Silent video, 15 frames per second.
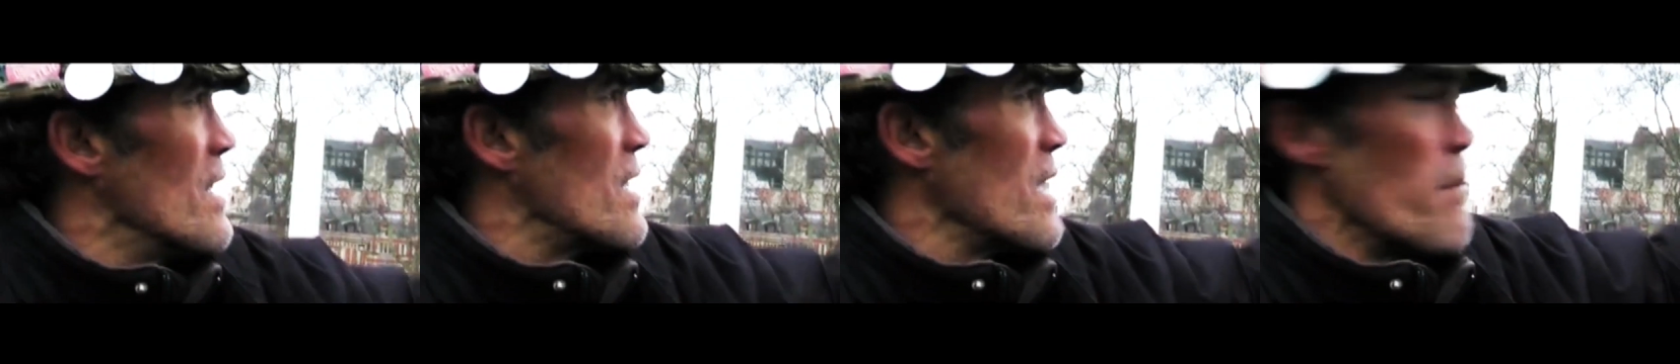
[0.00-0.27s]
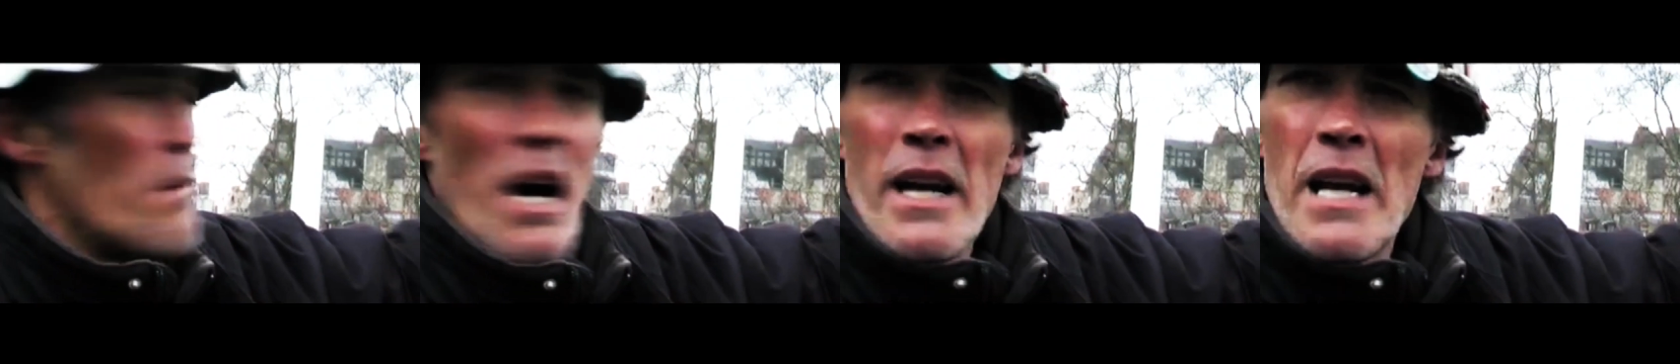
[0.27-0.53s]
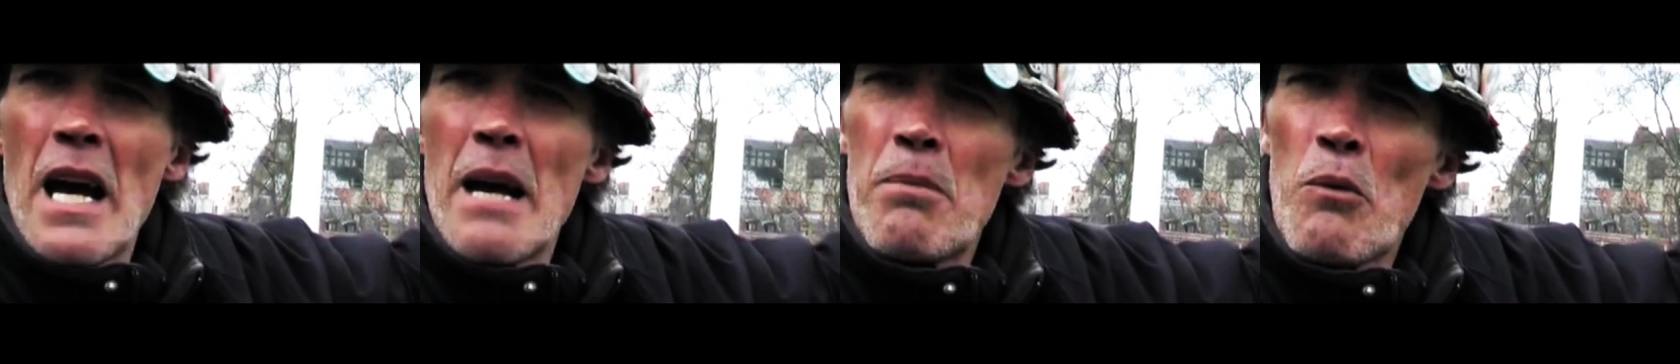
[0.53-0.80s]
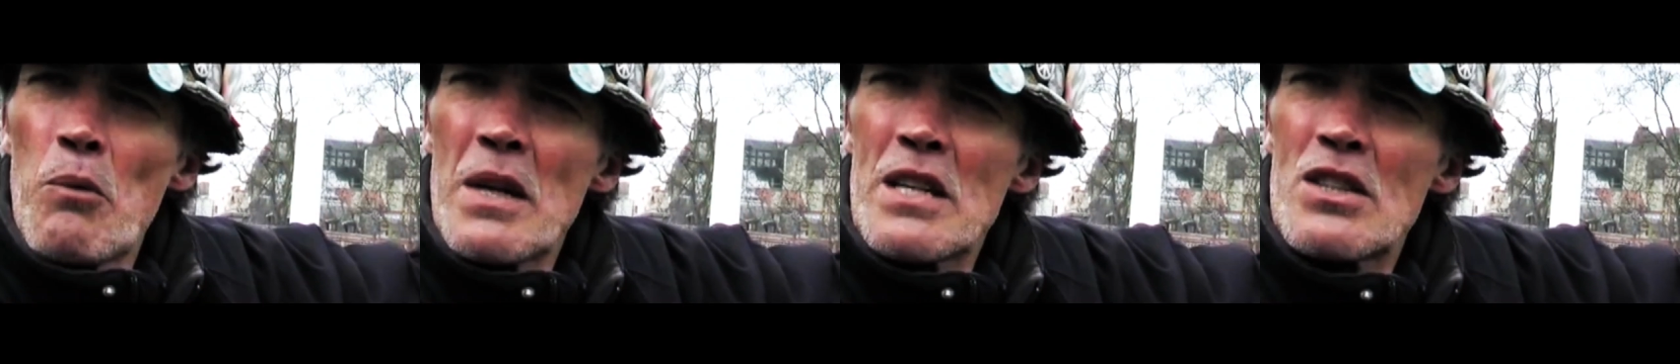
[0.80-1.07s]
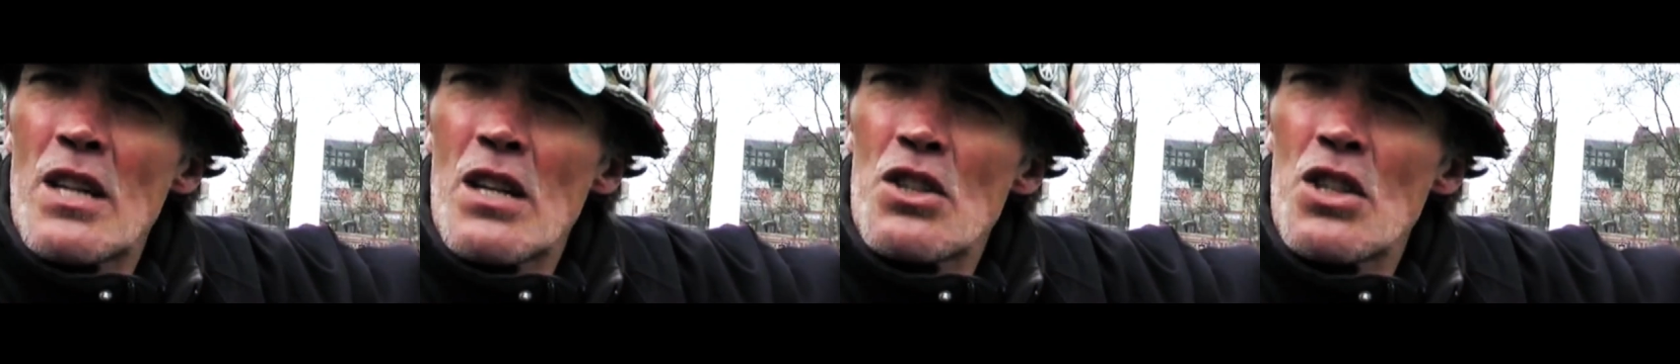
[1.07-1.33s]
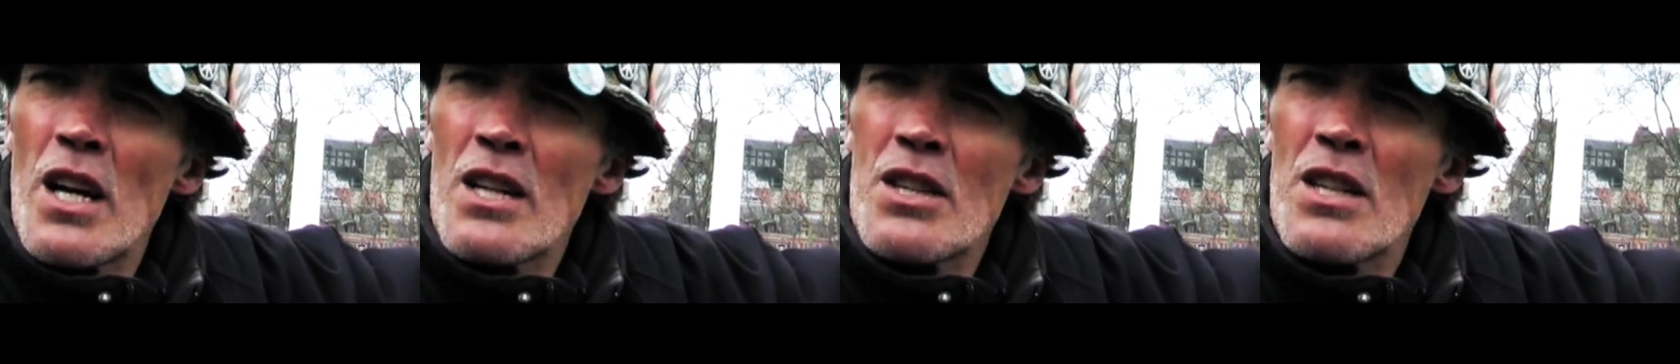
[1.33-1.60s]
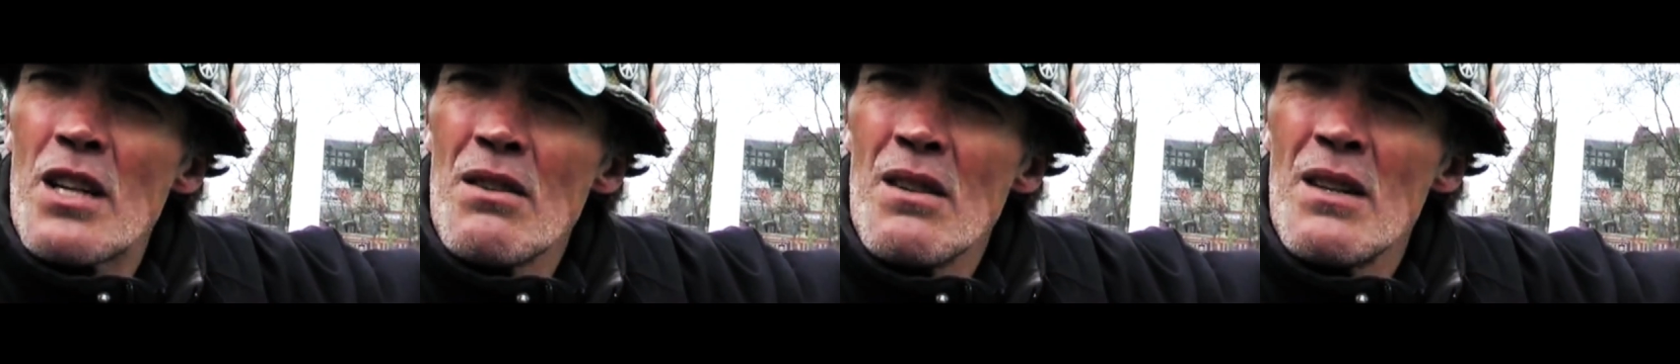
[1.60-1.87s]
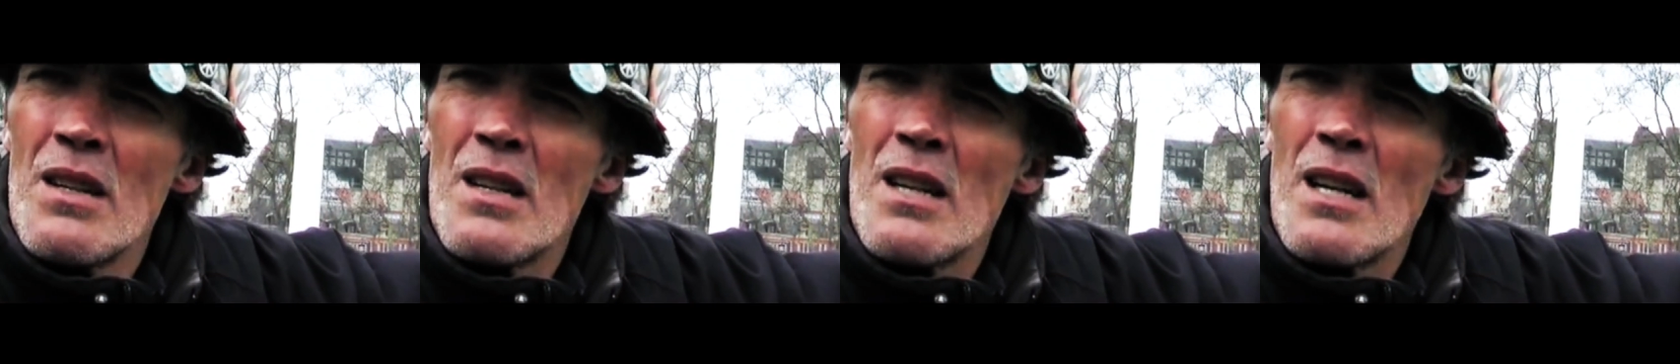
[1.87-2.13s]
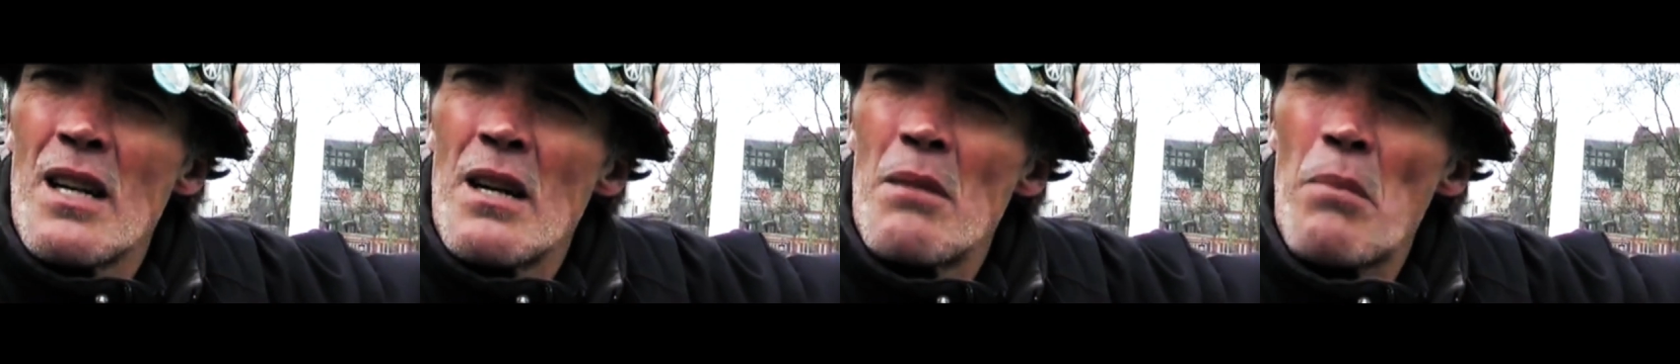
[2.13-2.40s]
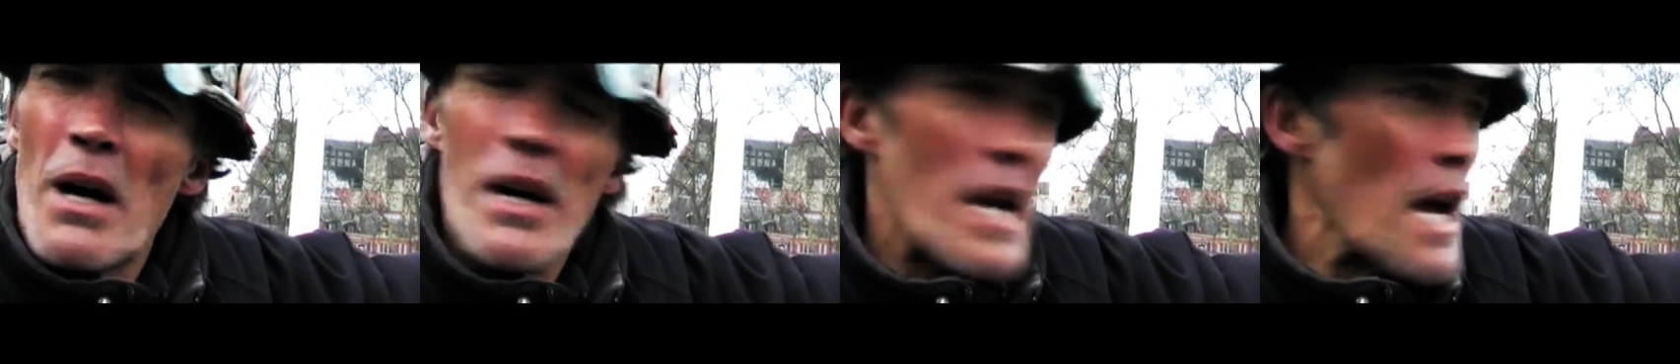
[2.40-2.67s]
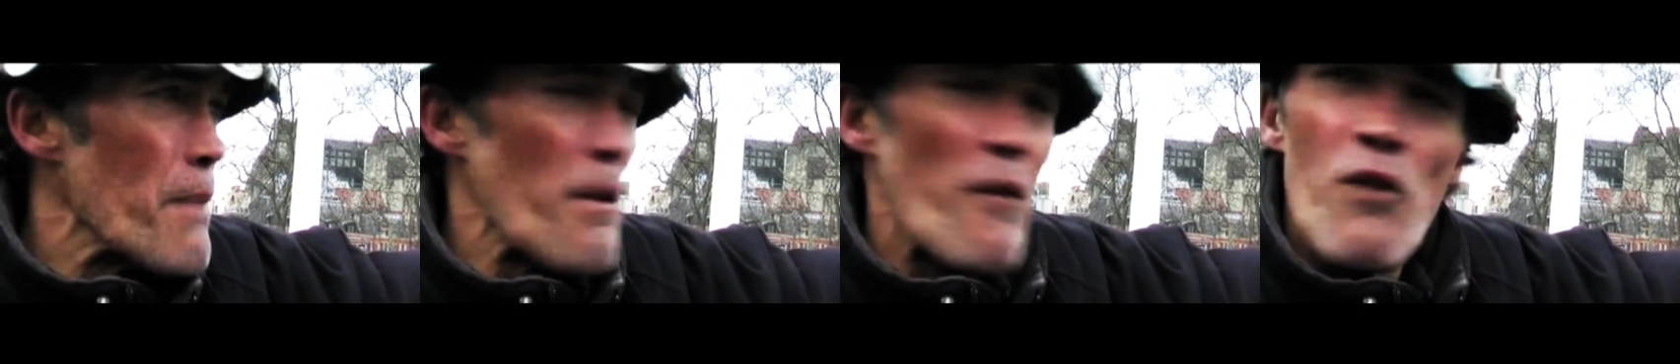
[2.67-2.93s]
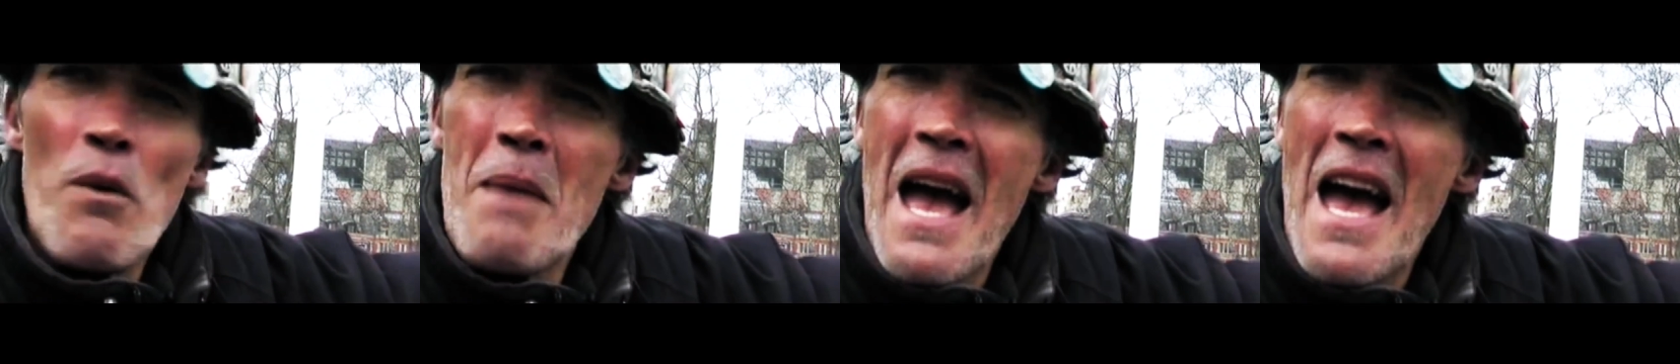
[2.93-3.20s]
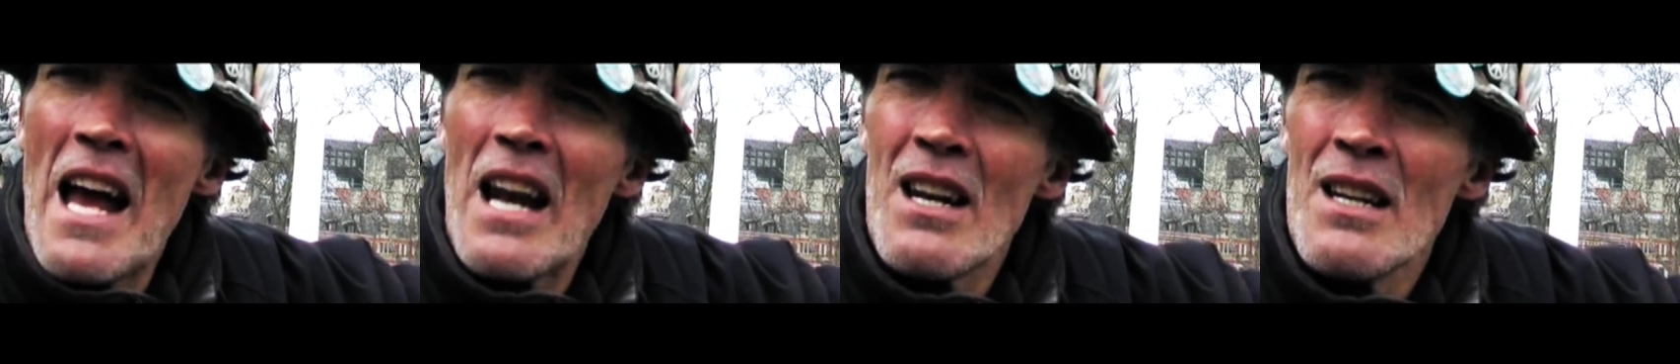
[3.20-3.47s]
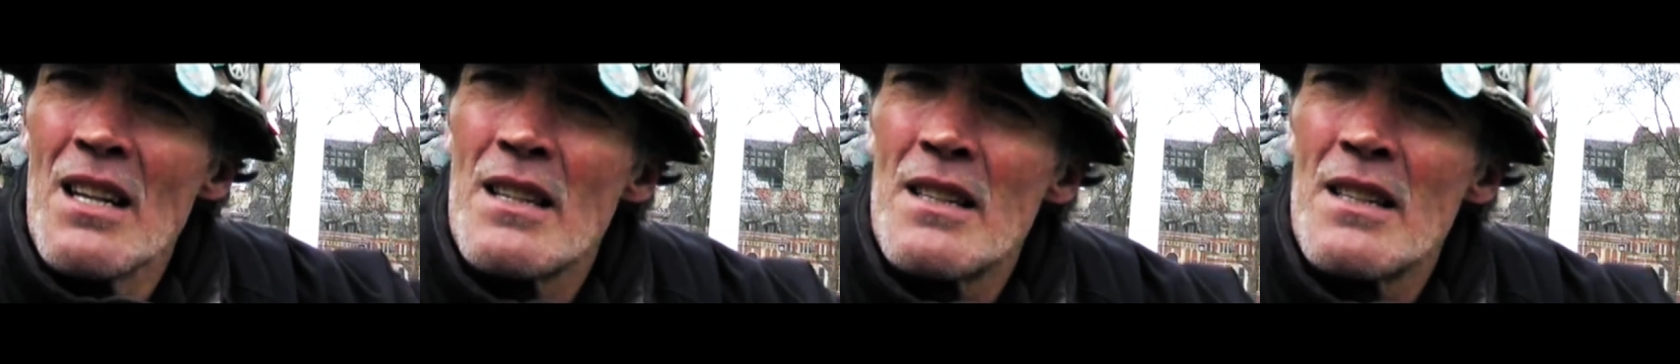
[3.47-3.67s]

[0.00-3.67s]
See my neighbour Winston Churchill? My neighbour from hell?